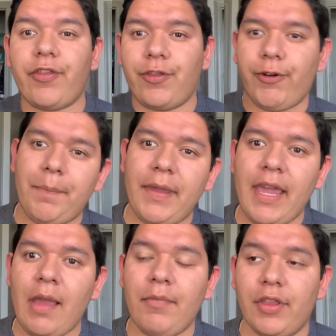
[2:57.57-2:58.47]
three P
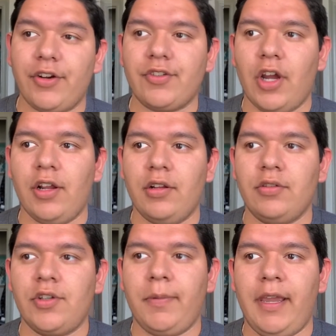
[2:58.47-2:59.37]
M there's going
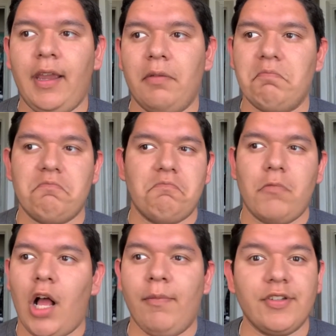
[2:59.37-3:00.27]
to be
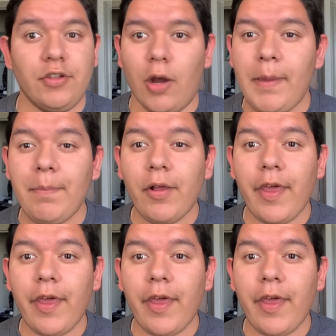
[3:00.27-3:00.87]
almost no people